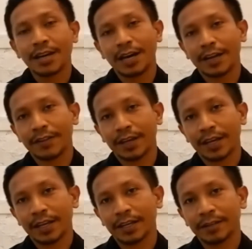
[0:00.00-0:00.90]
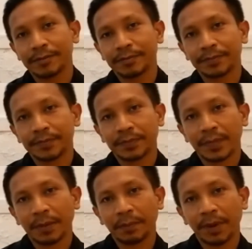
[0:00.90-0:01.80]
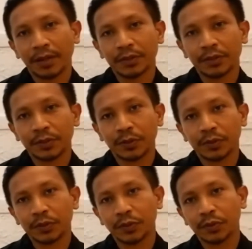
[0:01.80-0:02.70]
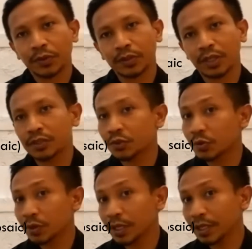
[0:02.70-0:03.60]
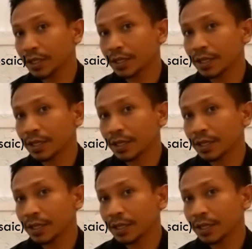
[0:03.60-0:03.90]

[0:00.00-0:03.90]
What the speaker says: and then multicultural country.